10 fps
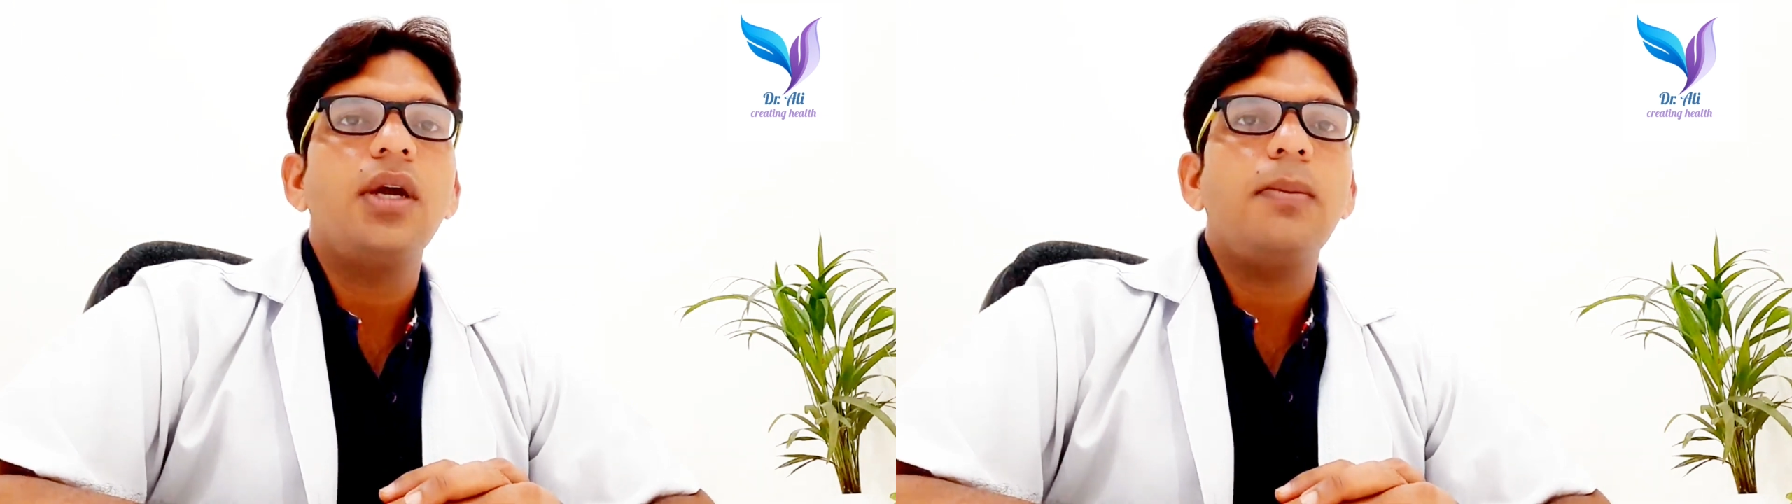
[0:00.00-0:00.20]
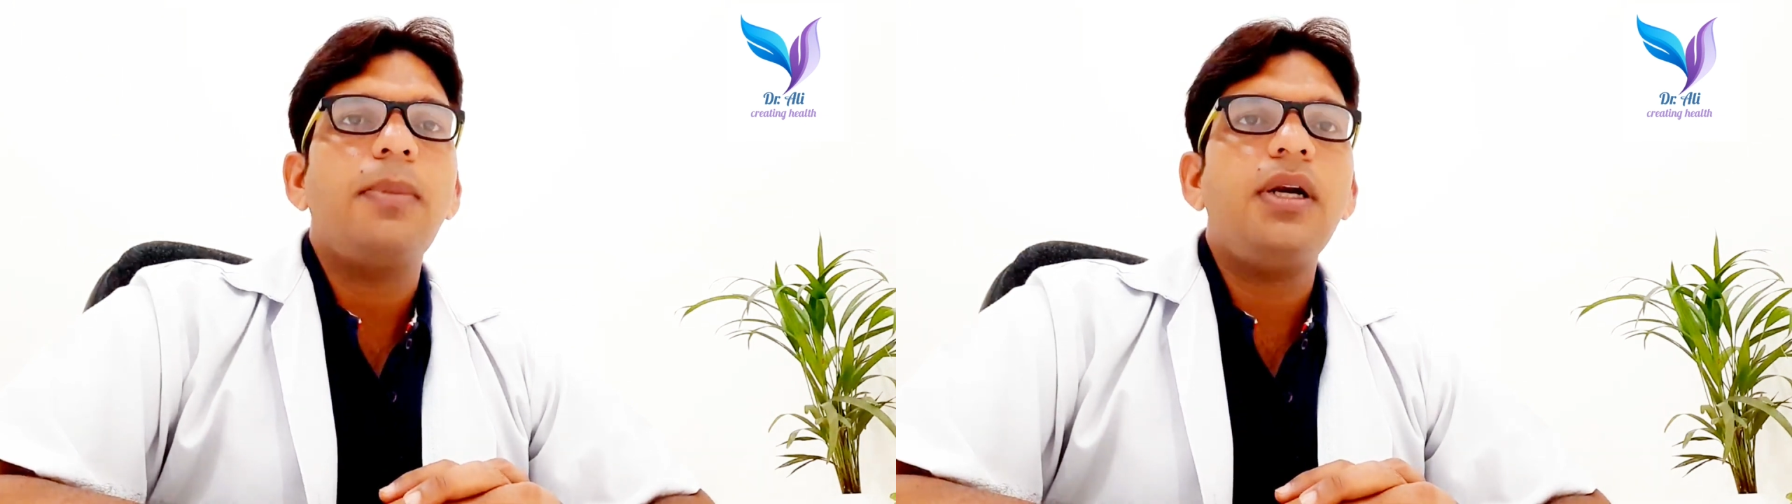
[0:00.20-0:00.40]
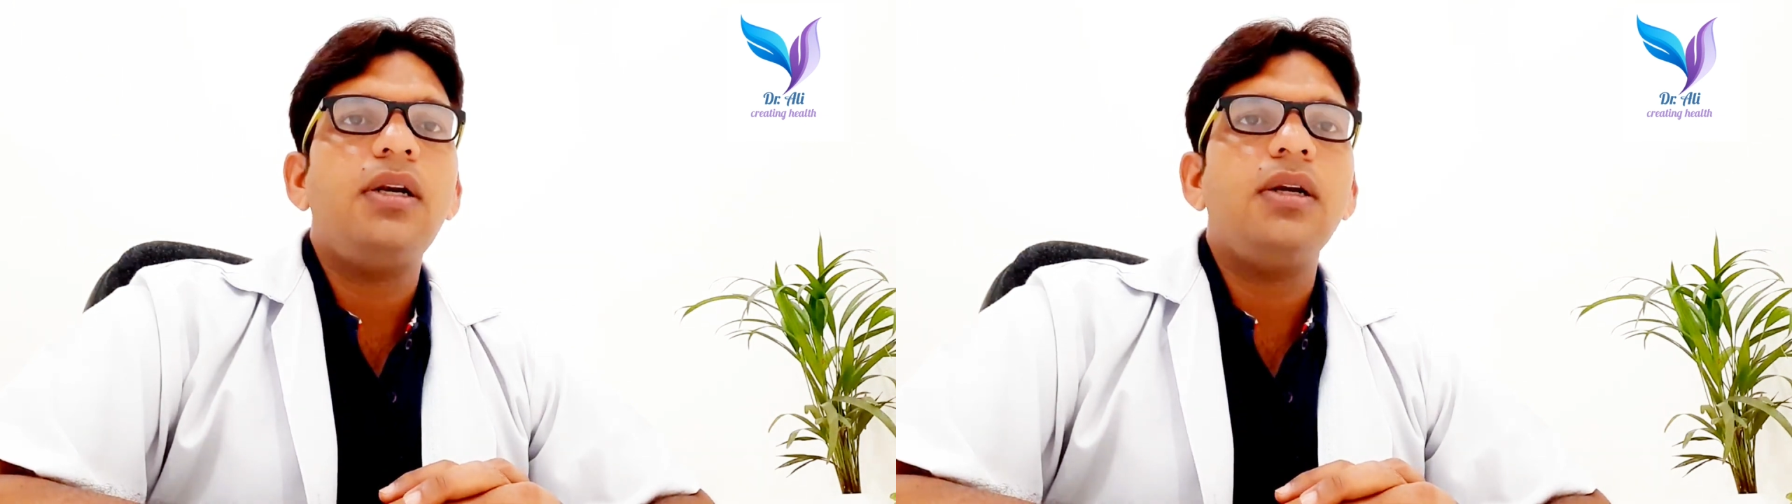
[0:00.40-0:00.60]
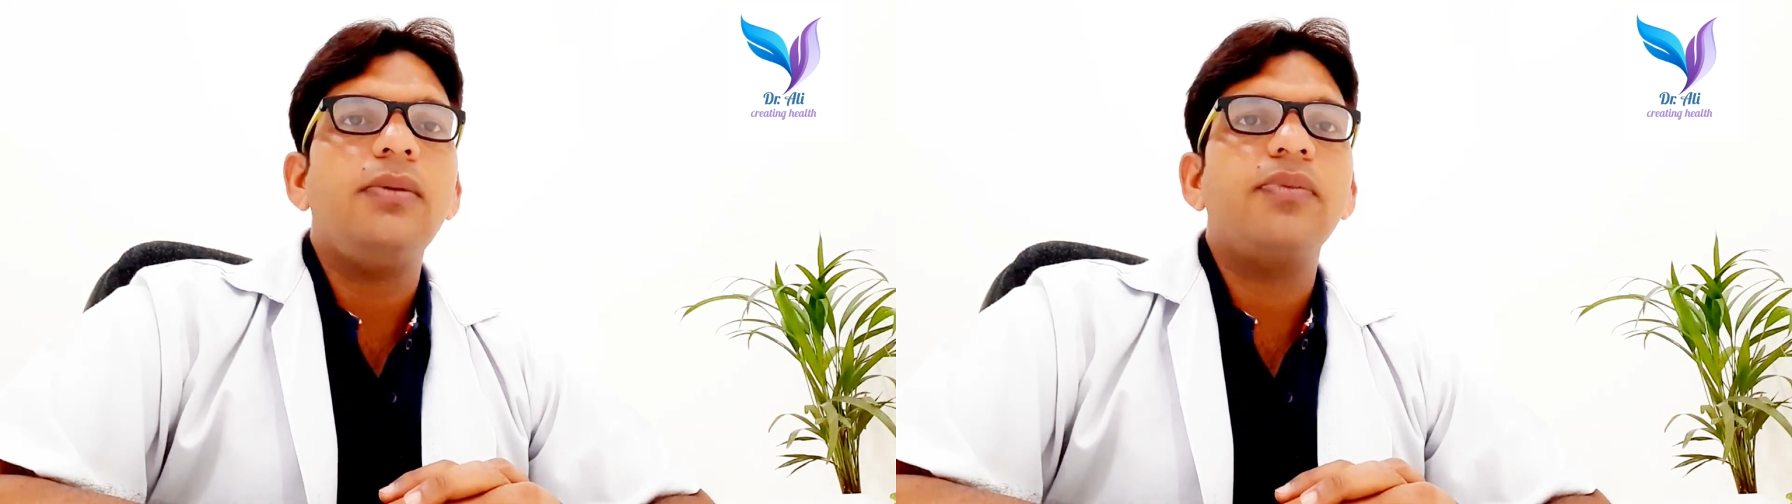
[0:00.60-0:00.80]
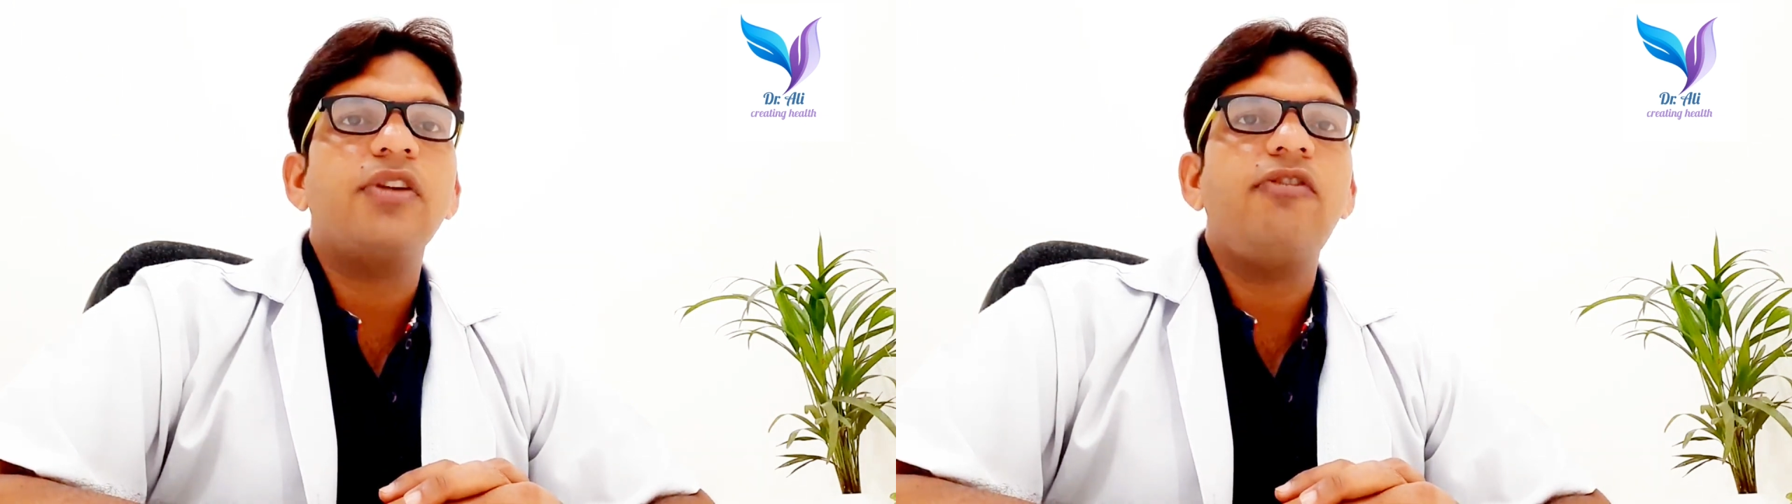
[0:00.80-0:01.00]
But
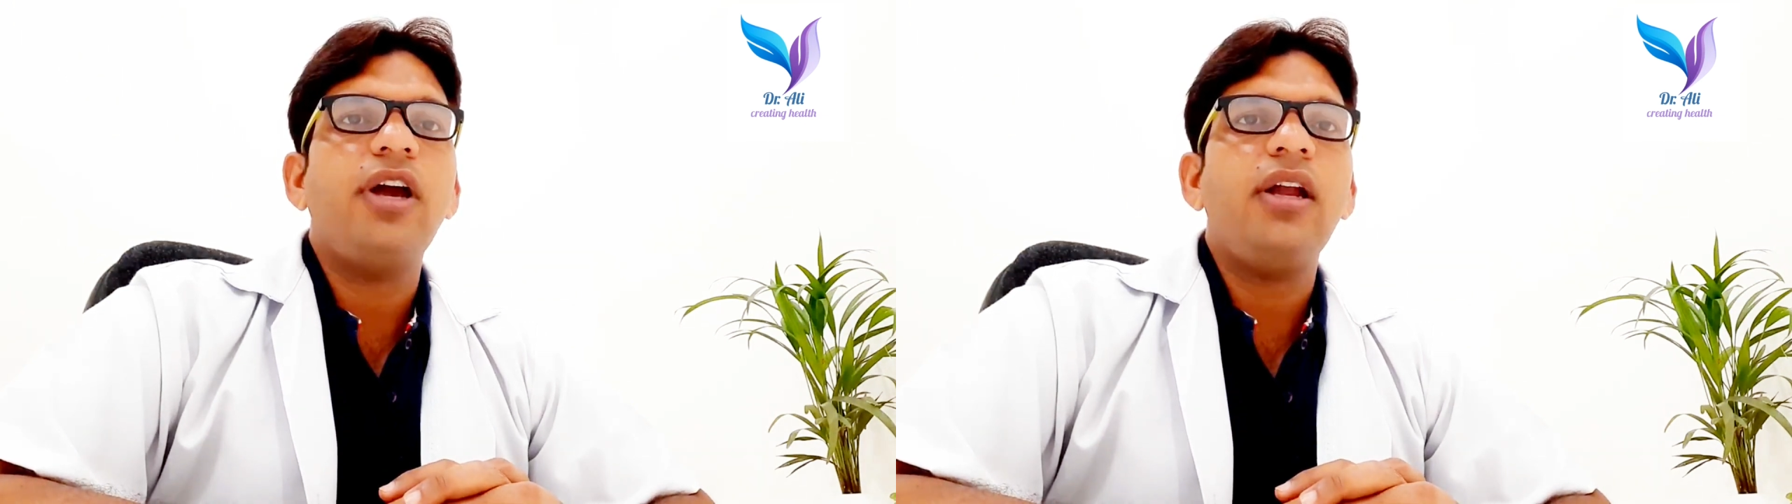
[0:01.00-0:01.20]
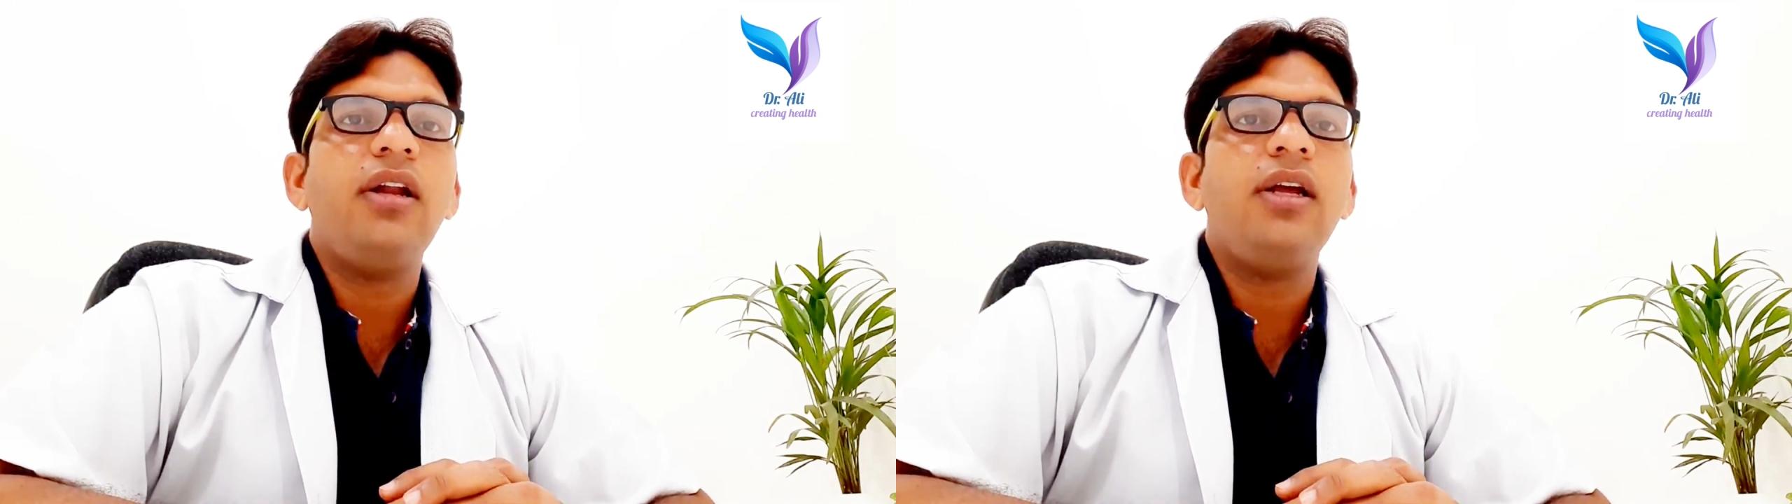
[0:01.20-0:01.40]
when